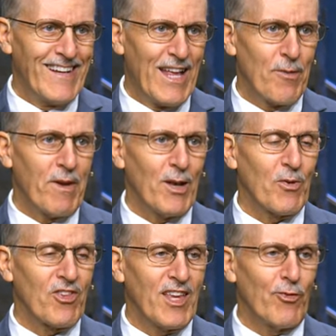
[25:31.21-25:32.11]
And the man
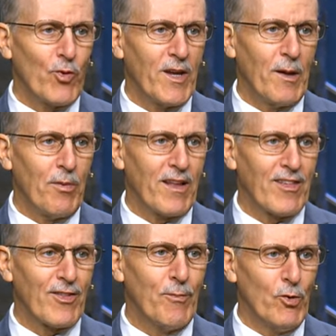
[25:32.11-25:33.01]
was set free because
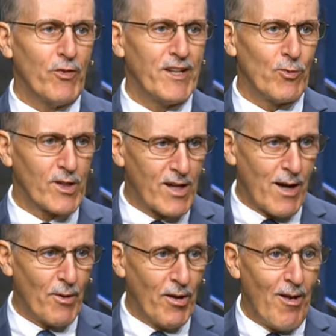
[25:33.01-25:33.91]
of the moving of one
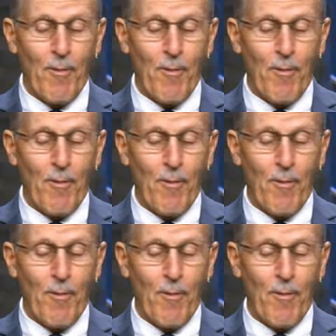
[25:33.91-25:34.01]
comma.